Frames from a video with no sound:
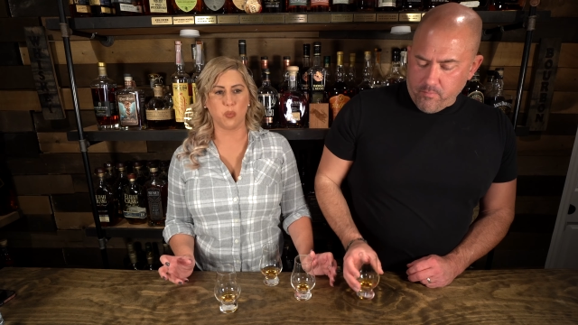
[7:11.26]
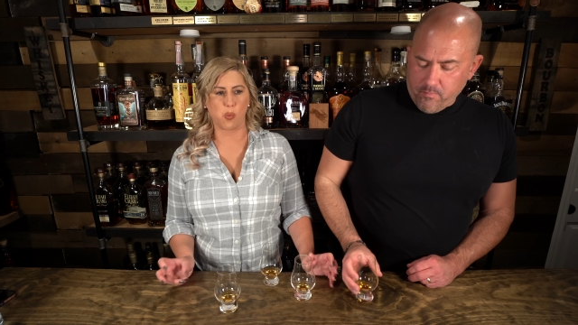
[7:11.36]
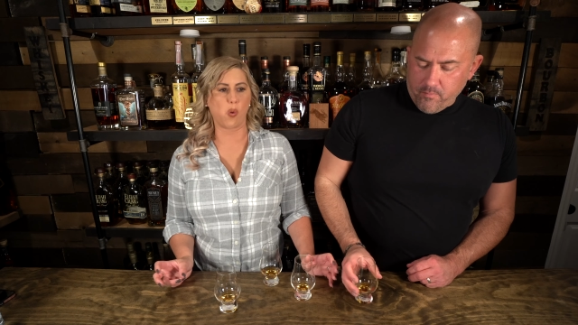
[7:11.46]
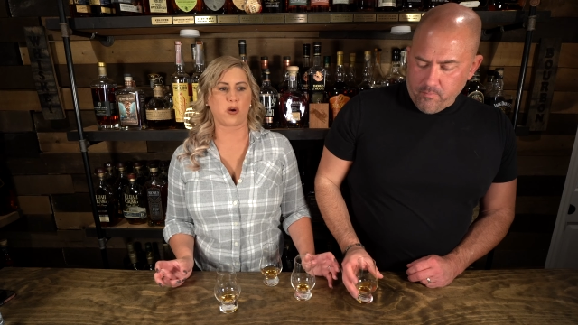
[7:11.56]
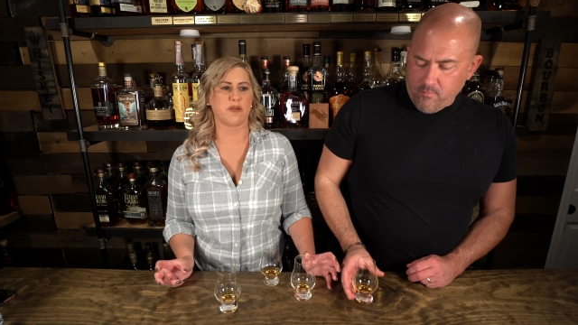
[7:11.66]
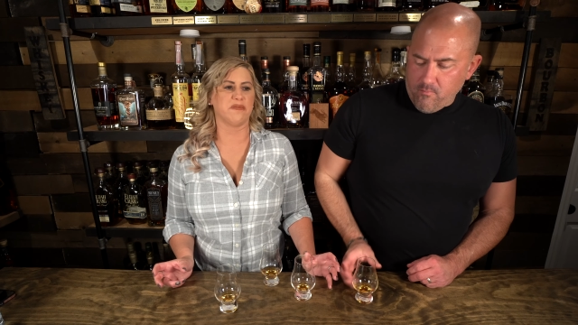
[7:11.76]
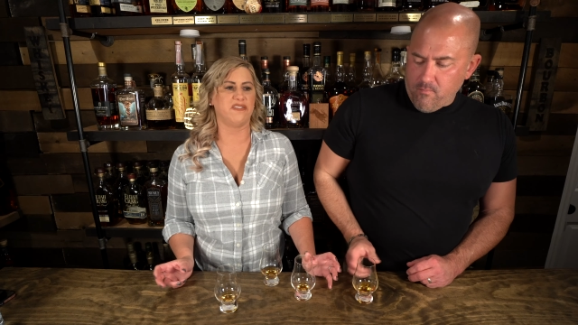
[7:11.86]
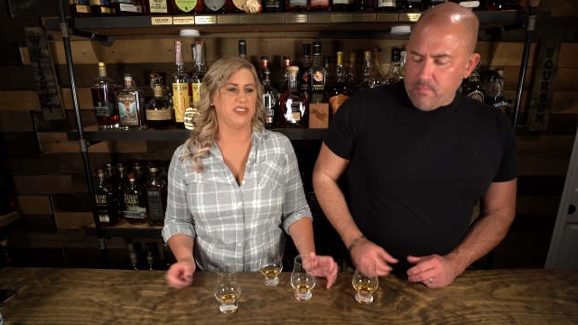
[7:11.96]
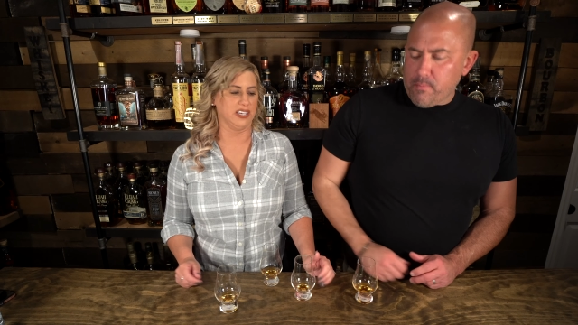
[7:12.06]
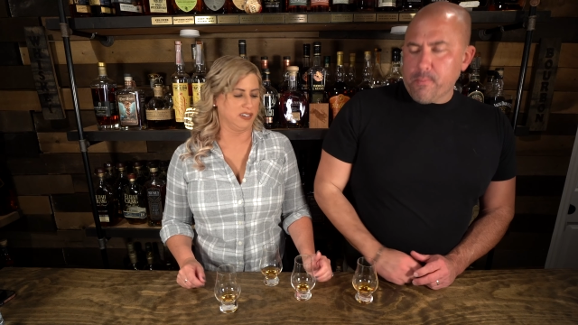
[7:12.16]
Speaker 1: warm
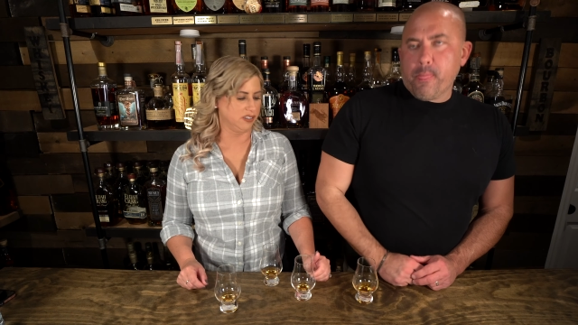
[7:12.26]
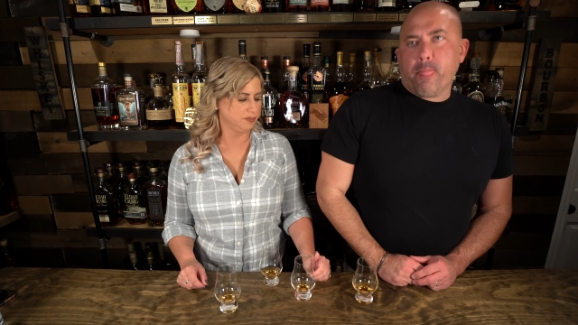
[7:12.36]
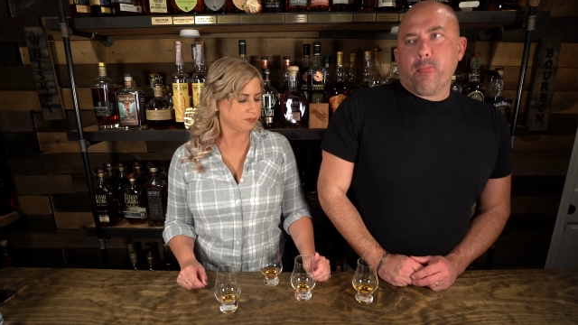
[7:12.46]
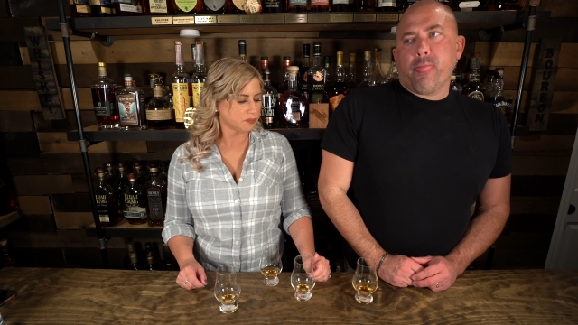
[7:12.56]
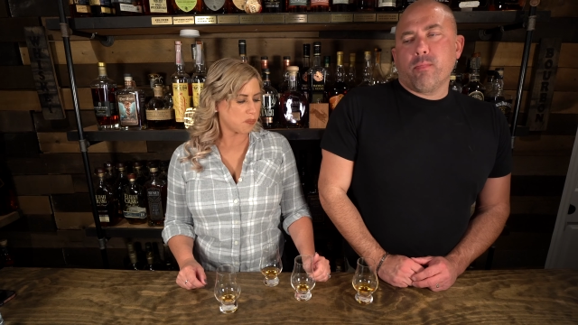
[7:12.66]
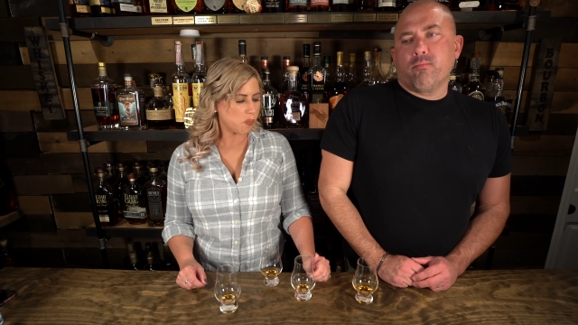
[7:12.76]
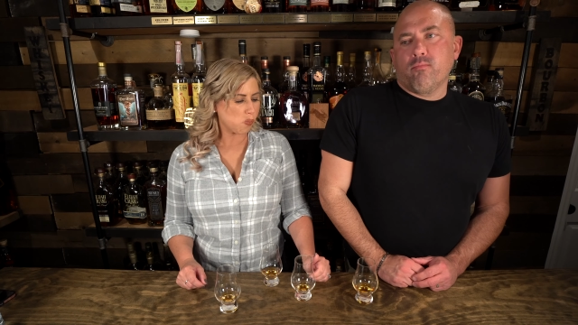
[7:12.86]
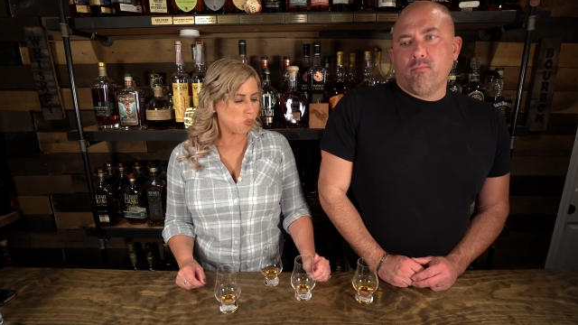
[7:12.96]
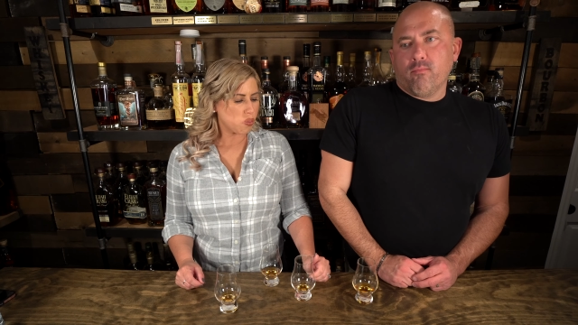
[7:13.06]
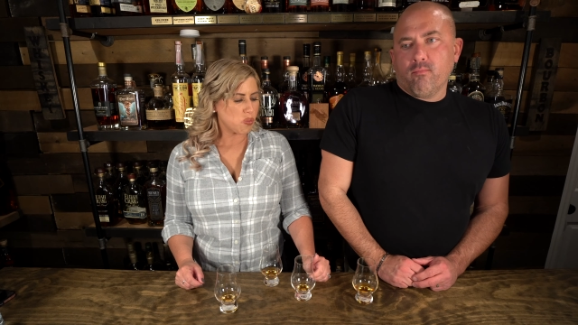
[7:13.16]
feel.
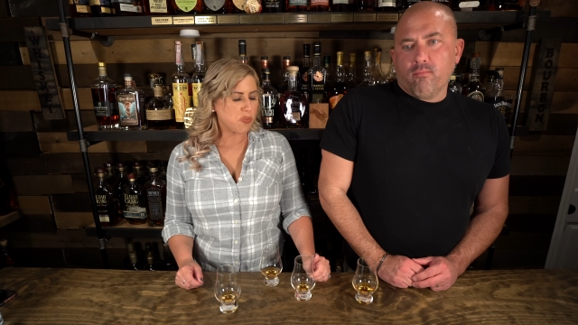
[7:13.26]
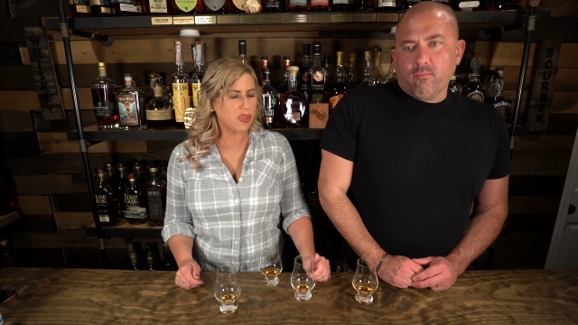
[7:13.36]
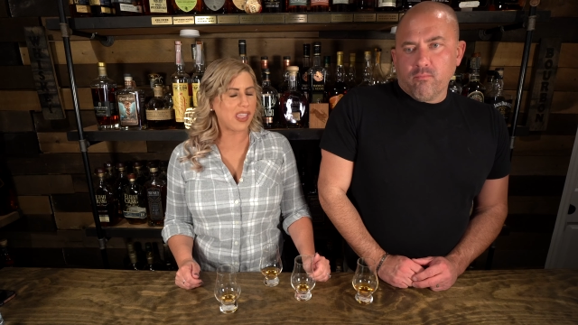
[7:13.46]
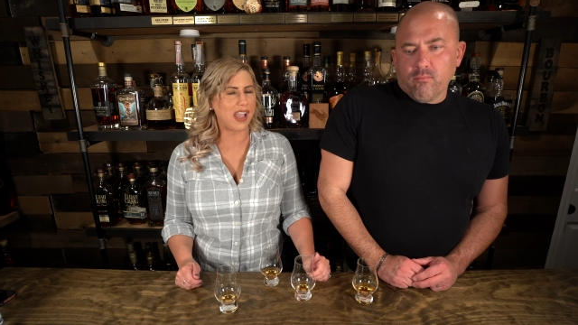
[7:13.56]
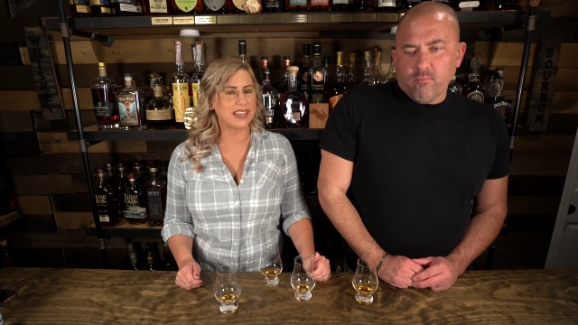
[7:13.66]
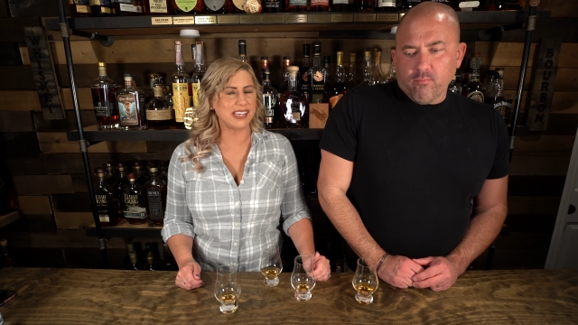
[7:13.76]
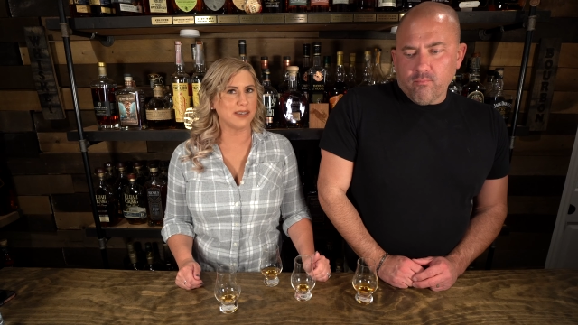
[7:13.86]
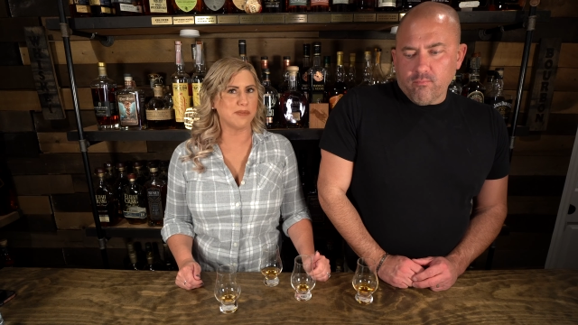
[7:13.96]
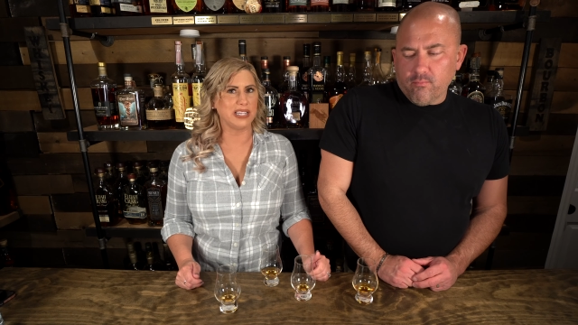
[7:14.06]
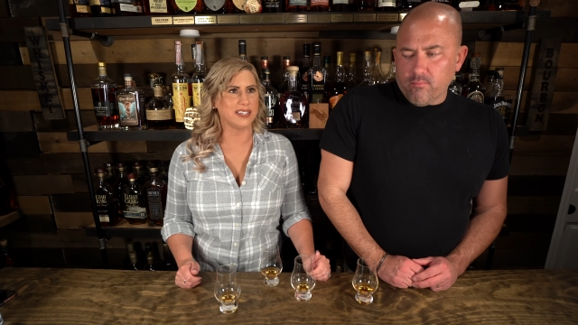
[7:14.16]
I
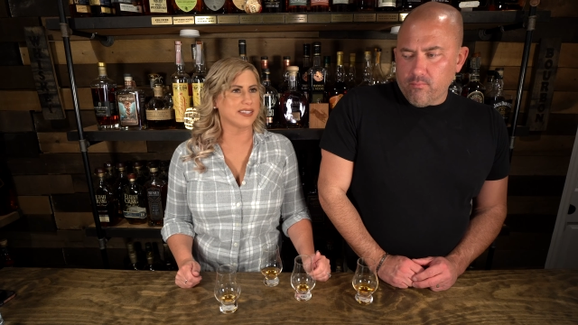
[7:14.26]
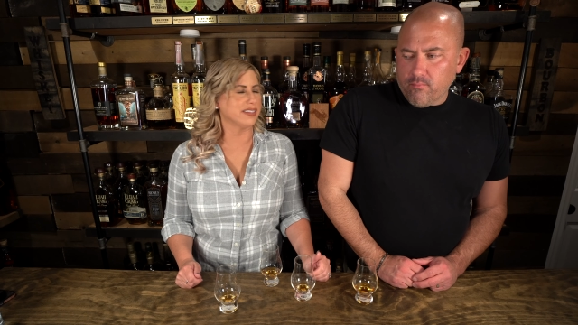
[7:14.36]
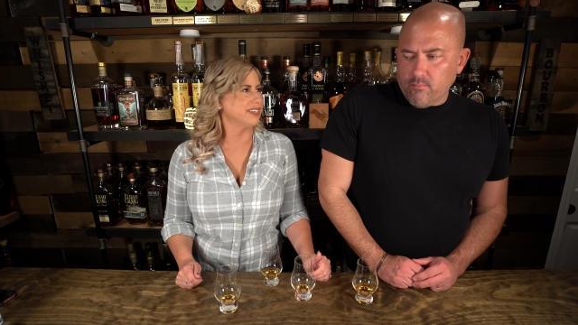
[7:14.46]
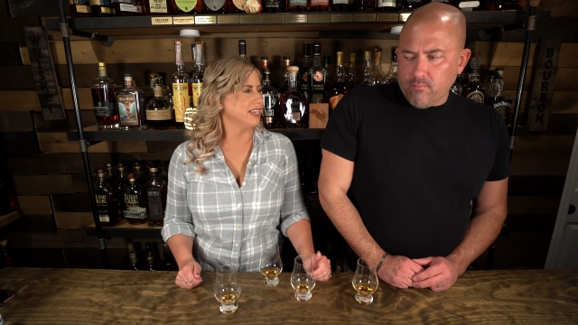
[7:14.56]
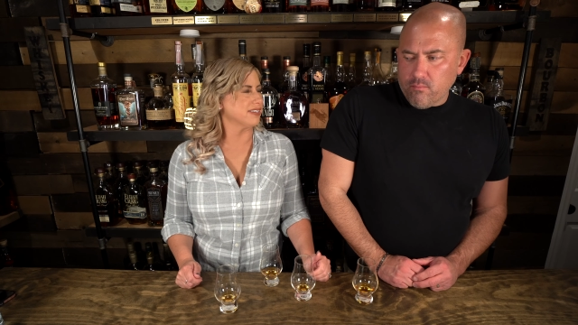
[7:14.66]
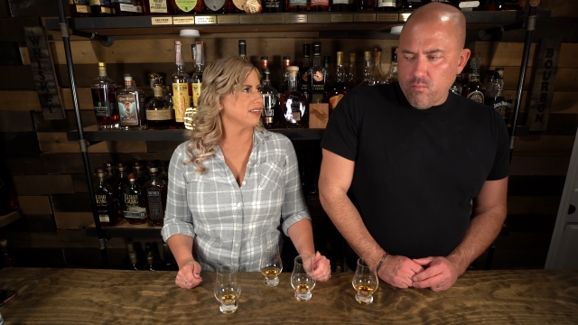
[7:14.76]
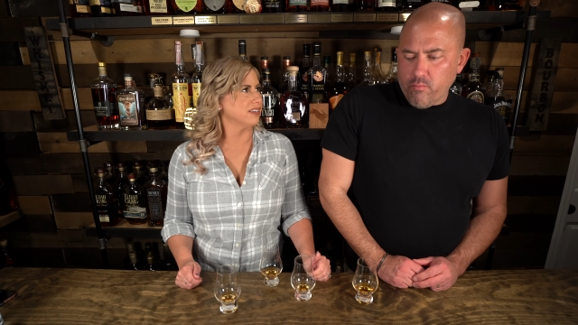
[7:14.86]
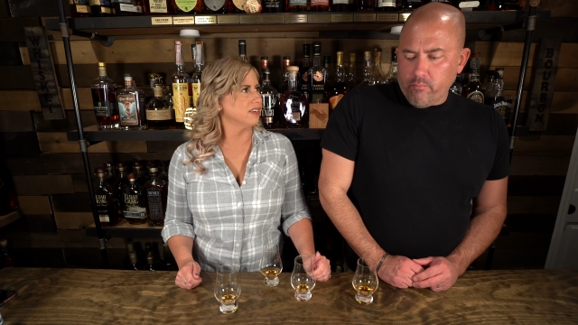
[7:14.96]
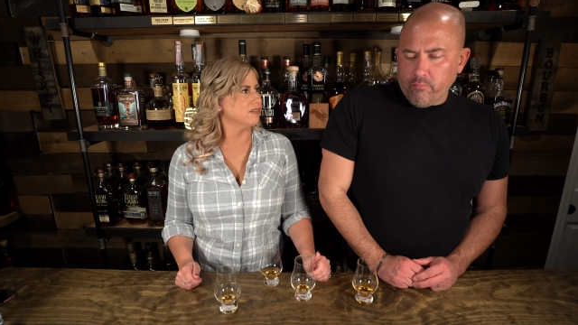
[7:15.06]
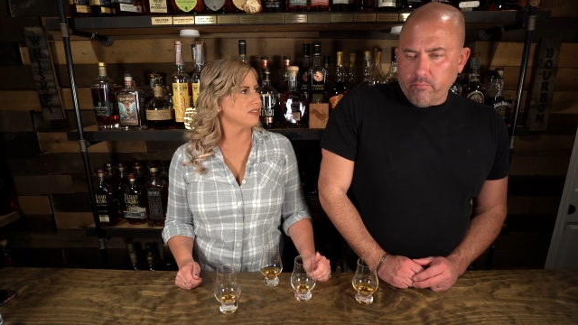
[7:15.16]
can't place the tasting
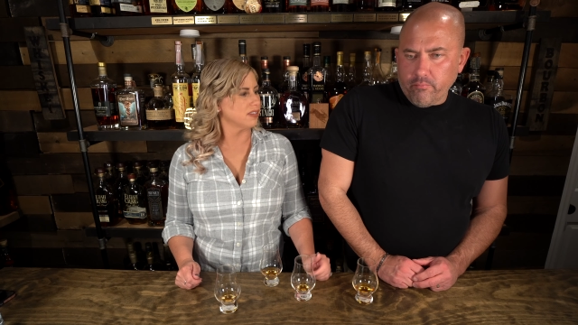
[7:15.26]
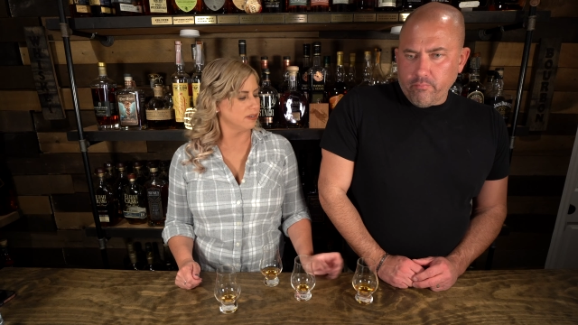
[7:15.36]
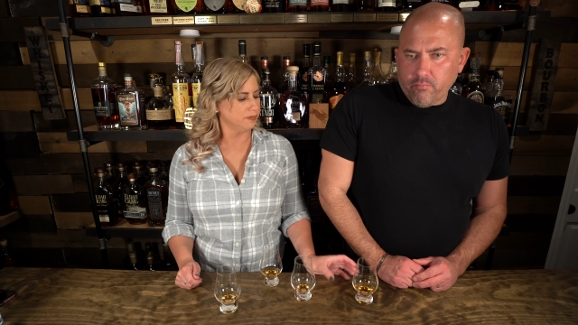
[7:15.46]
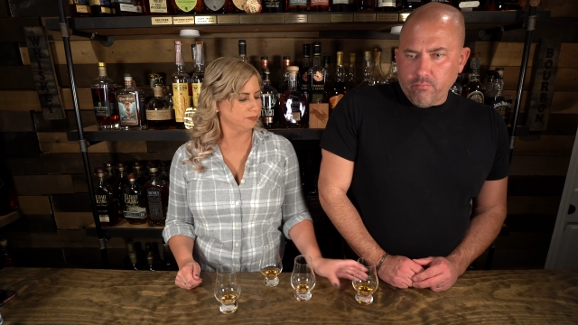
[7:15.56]
notes though.